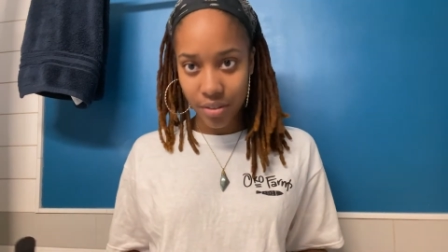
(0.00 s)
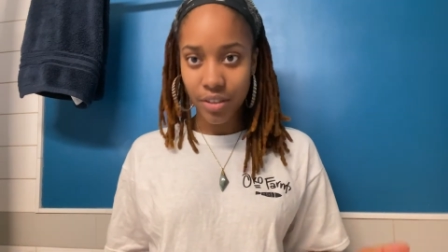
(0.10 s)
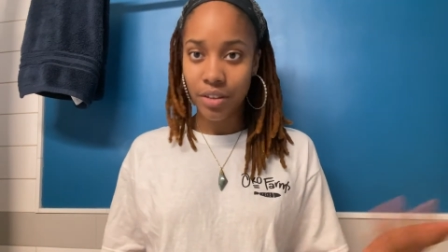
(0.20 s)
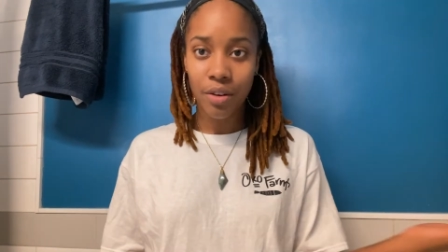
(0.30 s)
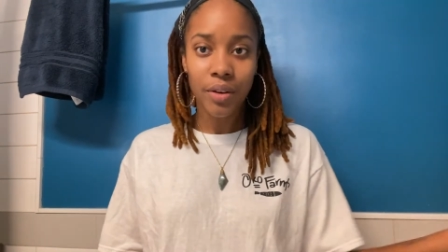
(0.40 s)

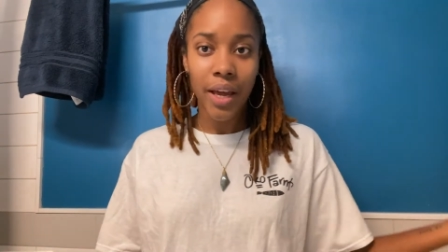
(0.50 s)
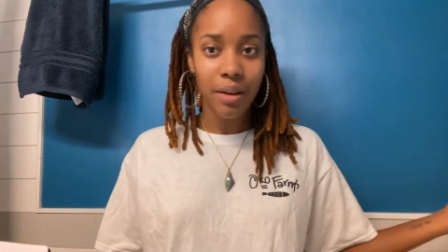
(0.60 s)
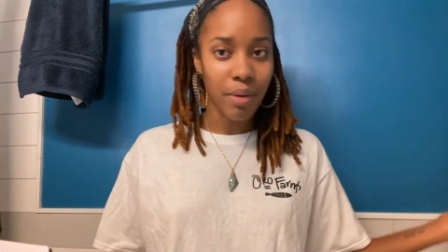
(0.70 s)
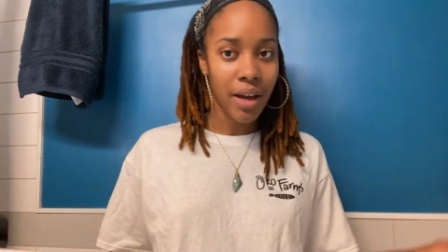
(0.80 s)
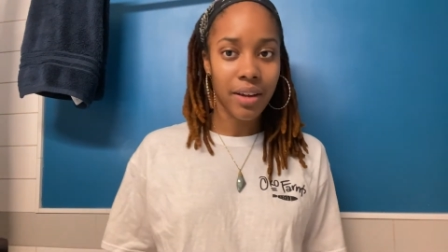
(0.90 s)
you know,
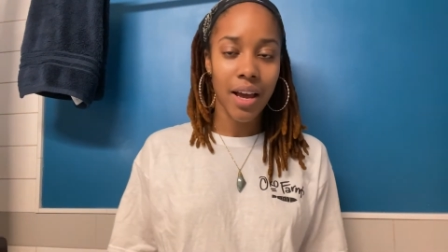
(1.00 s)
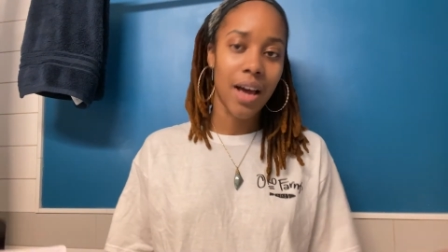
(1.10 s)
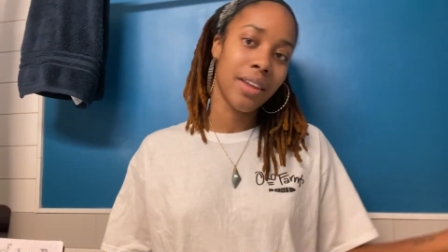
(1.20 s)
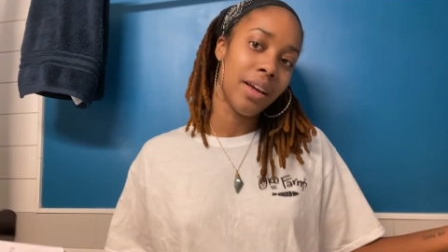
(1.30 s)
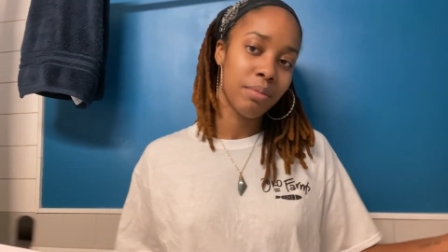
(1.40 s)
like Matt and
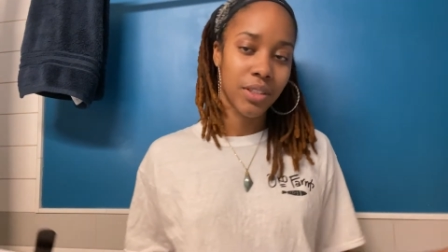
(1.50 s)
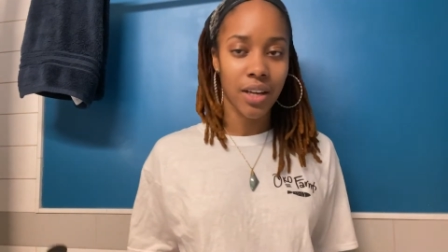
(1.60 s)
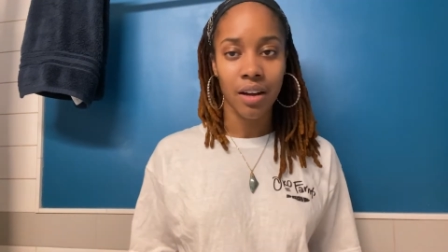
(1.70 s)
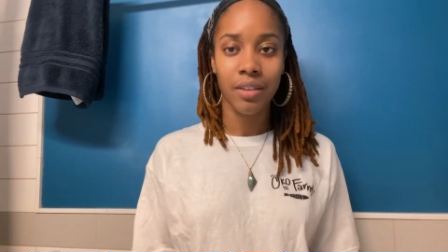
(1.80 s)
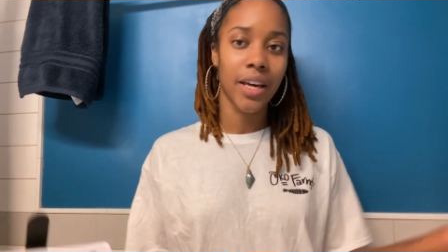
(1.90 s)
Kat, like
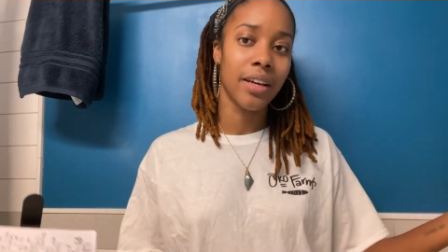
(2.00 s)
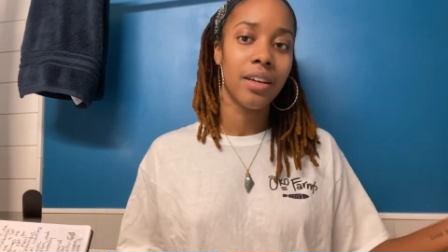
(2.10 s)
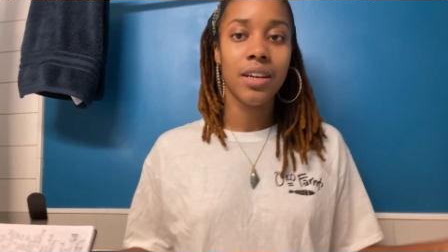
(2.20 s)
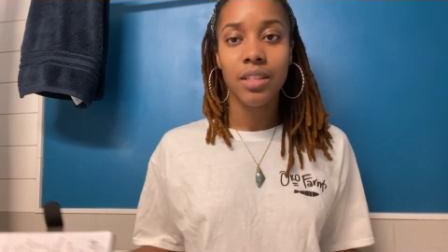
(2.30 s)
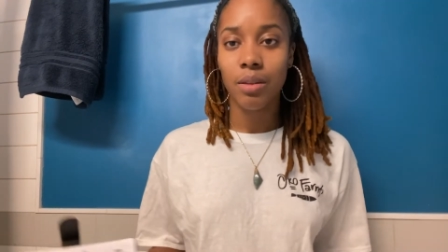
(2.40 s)
Michelle, like
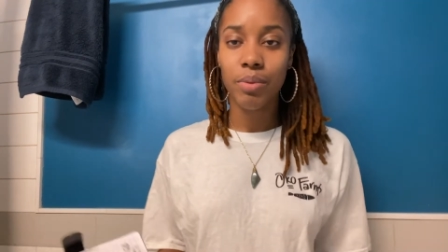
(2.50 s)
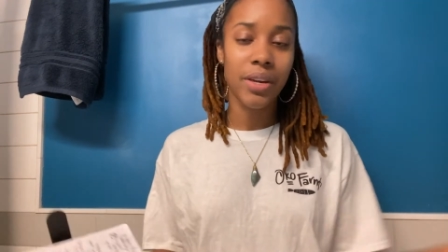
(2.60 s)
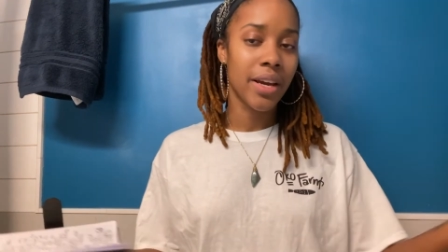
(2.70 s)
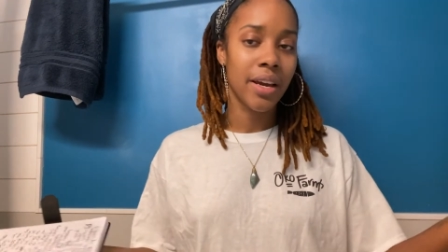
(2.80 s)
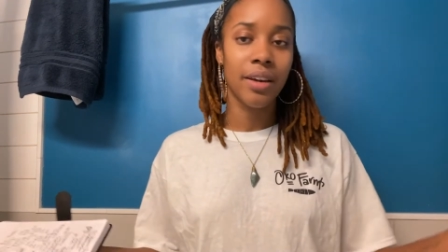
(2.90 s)
the
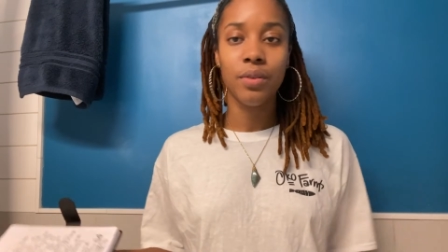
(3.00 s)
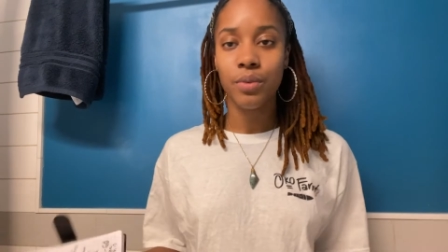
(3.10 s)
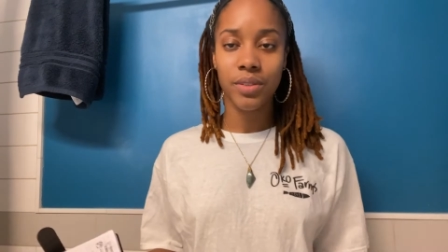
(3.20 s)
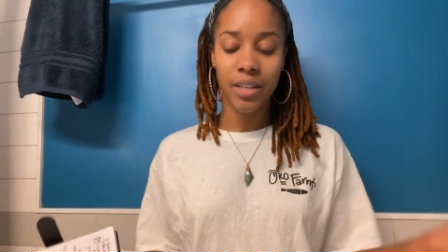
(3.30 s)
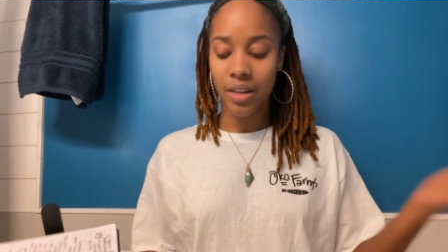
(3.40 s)
PA who
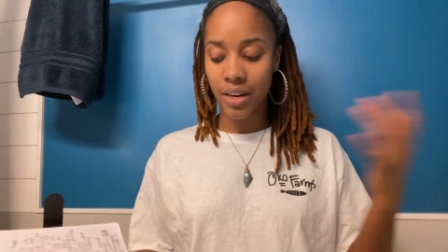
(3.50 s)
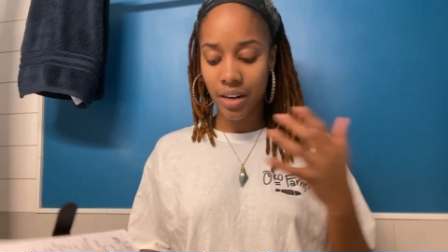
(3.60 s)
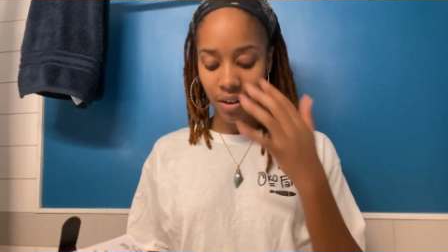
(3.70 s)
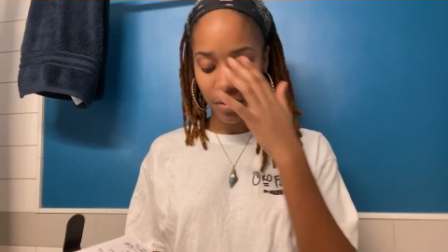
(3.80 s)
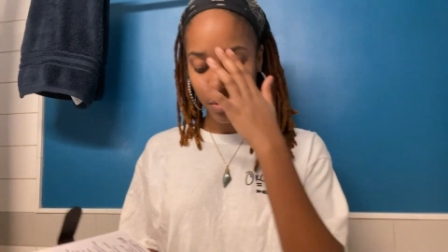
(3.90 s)
was there, and
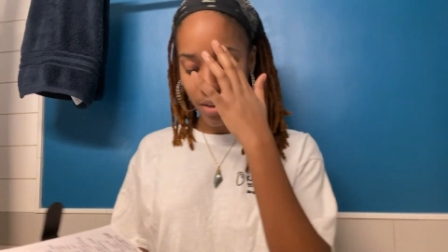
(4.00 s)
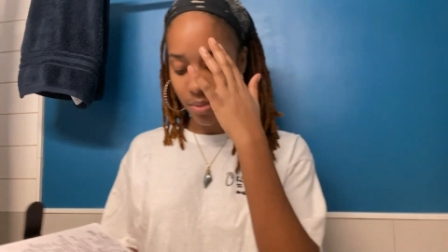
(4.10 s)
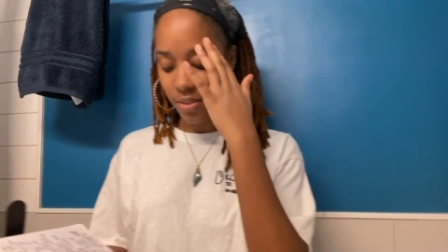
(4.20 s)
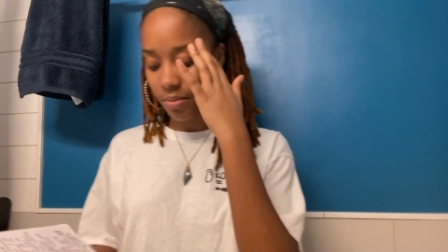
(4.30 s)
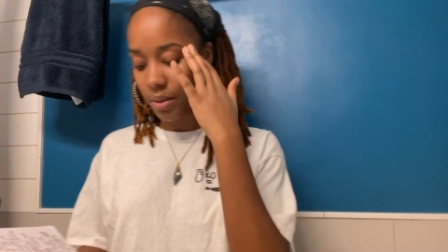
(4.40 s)
all those
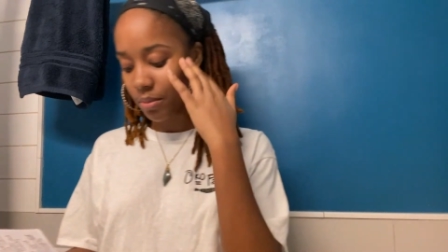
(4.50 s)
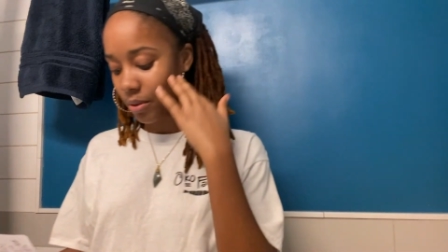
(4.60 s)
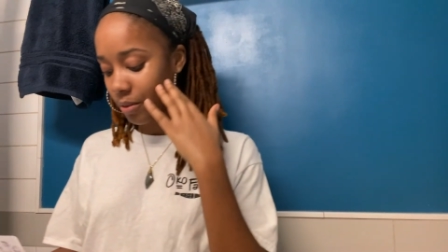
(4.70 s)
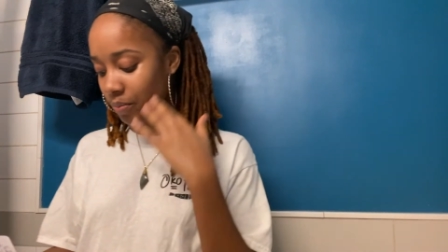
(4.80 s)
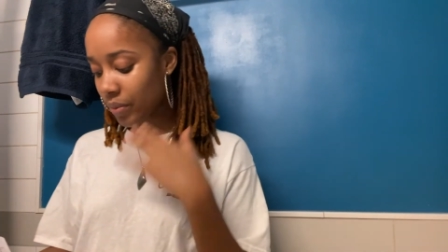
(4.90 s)
types of people.